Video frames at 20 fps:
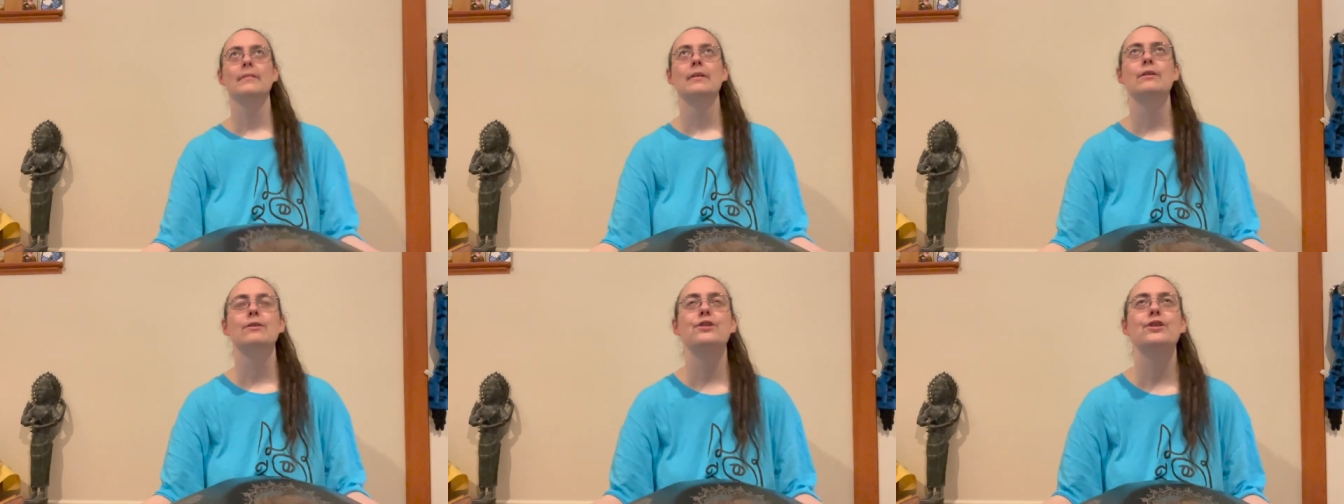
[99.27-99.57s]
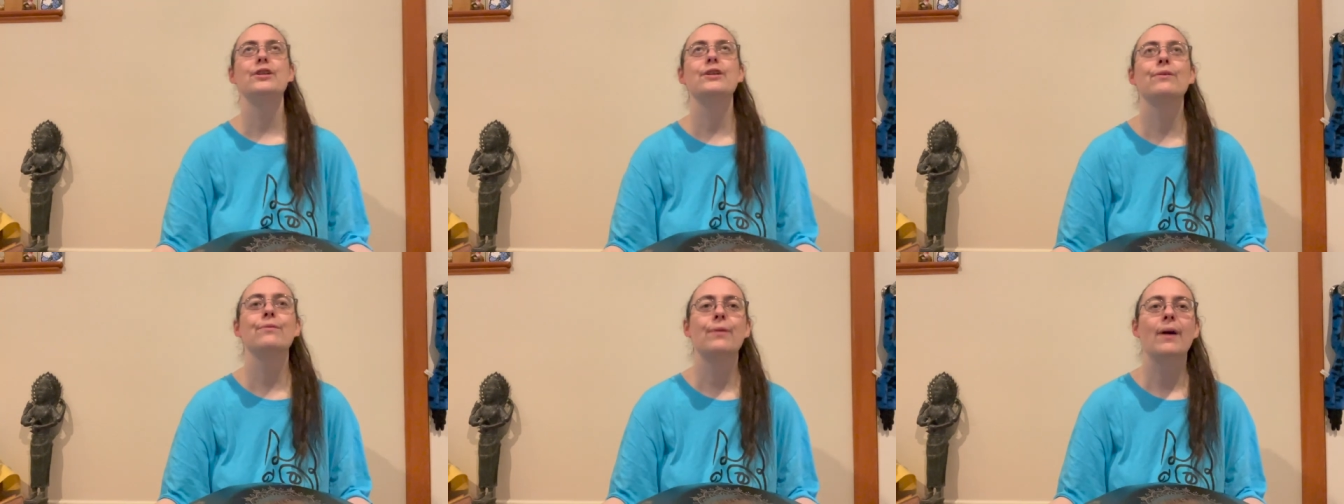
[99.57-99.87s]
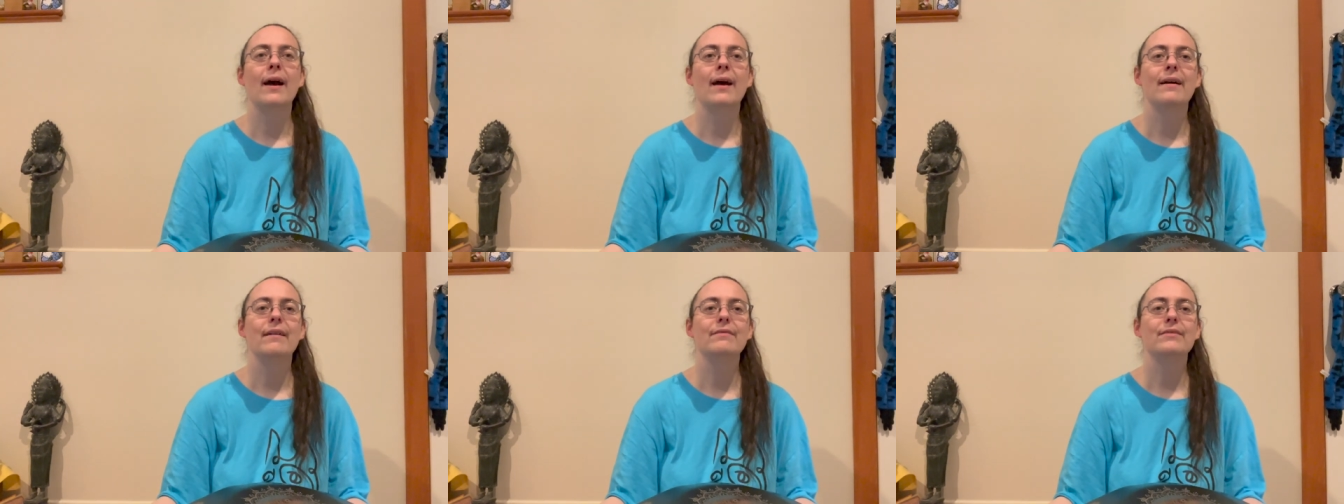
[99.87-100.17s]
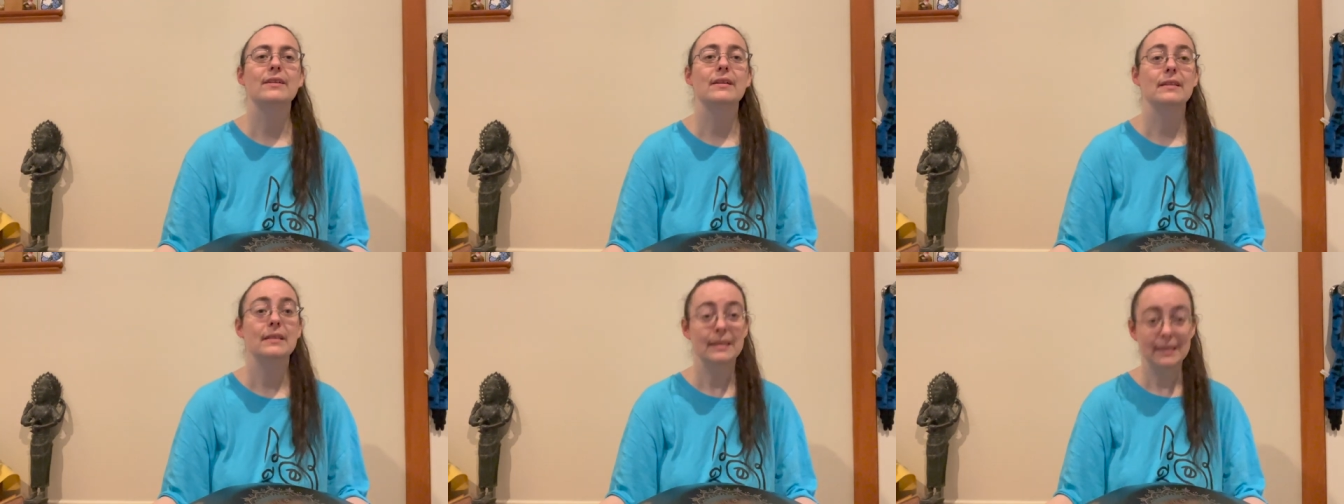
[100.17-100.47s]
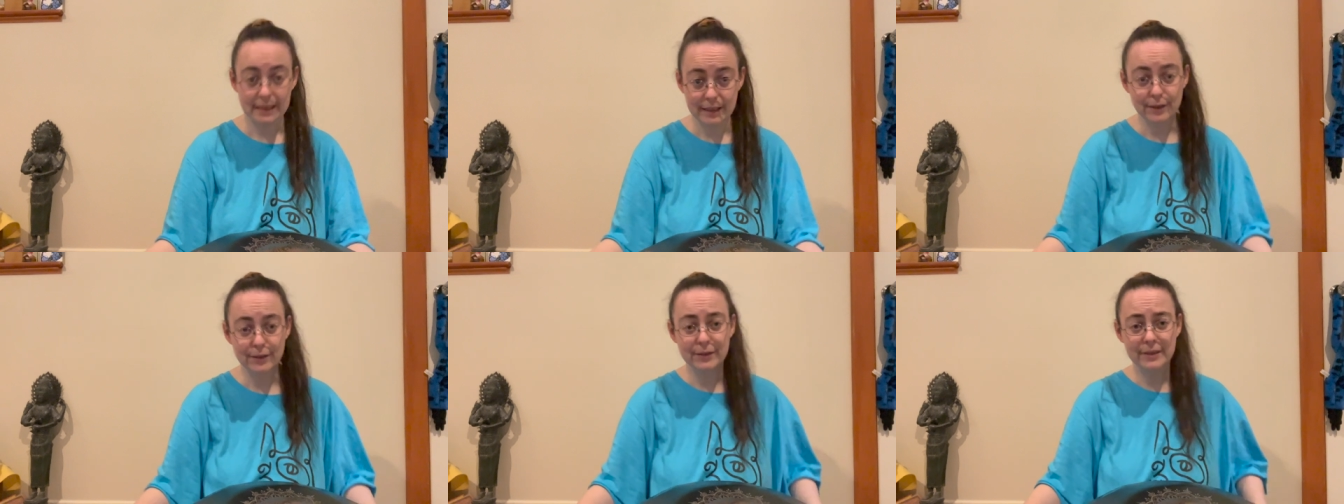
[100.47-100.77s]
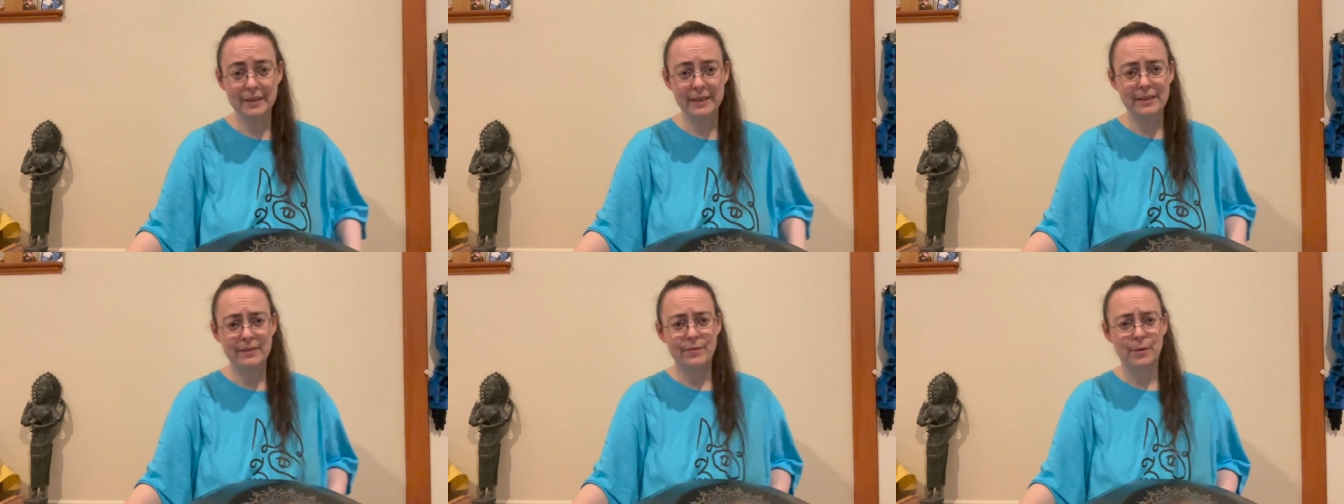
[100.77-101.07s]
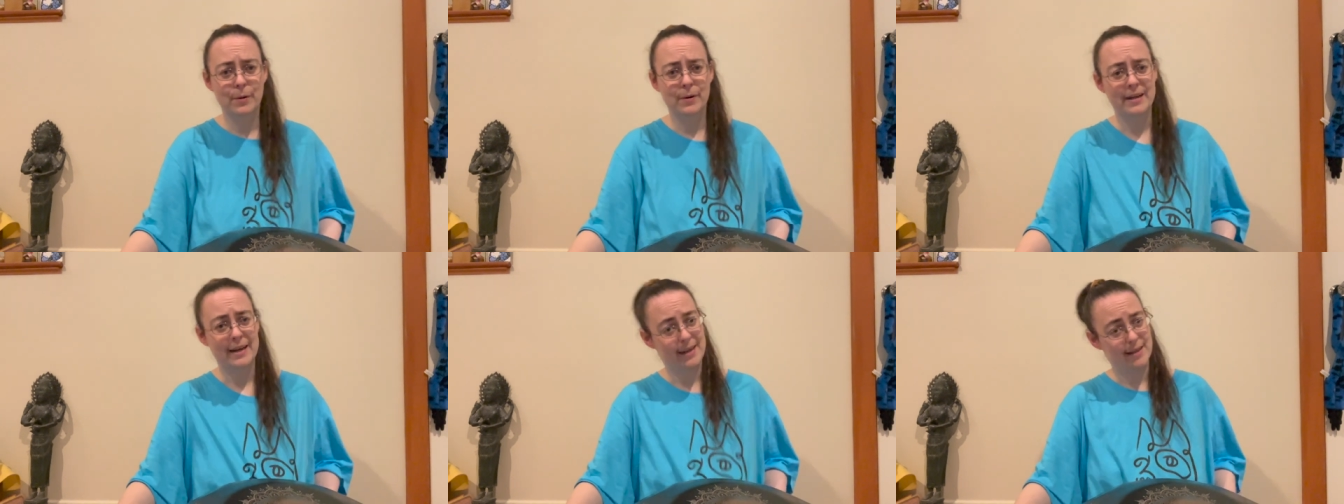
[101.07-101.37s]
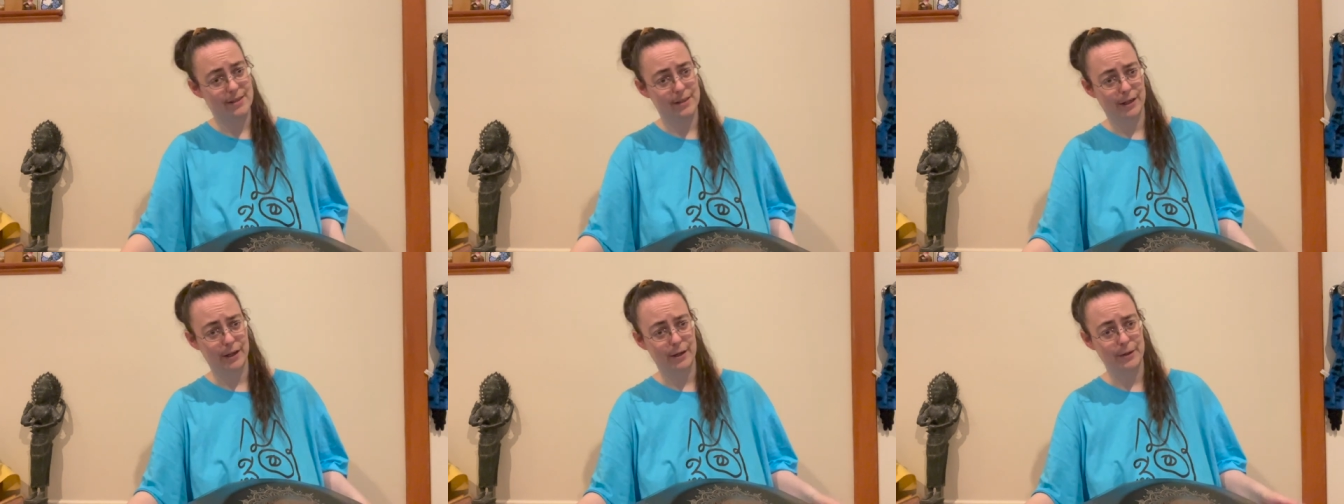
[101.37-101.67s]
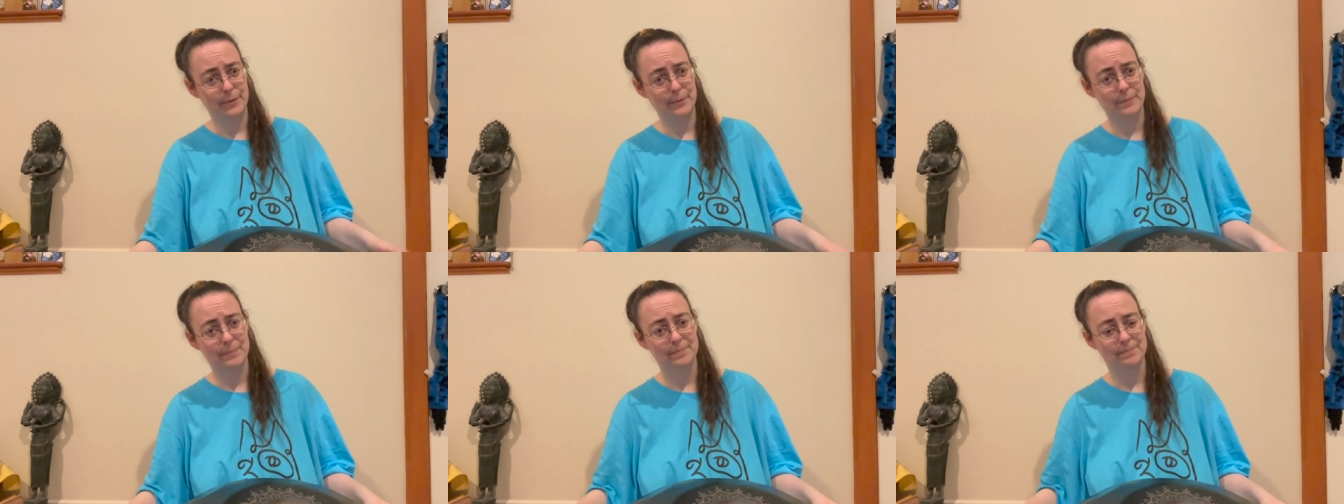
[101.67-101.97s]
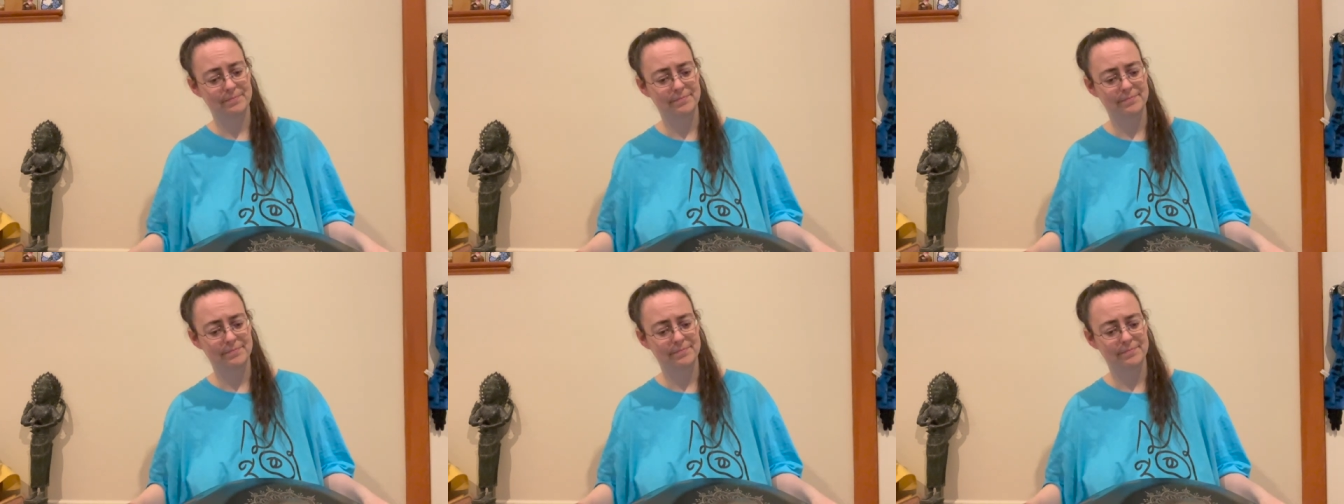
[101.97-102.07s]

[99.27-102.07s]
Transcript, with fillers: she arrived literally four days ago.